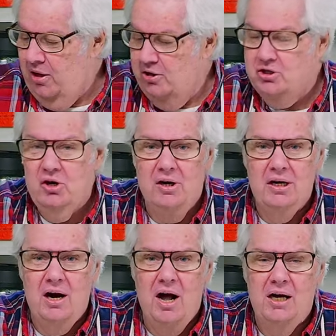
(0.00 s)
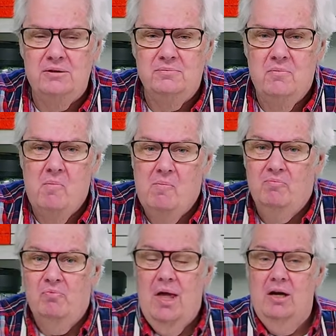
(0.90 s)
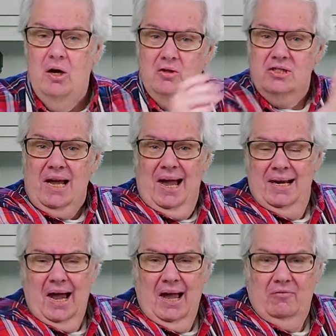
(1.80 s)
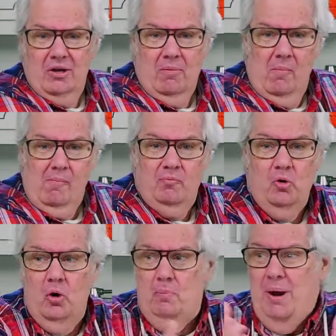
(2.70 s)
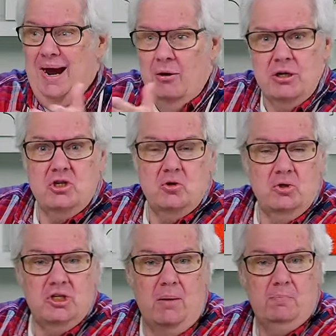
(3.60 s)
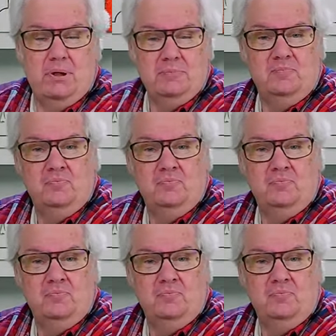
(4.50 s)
Turn it on and go skydiving, or parachute jumping,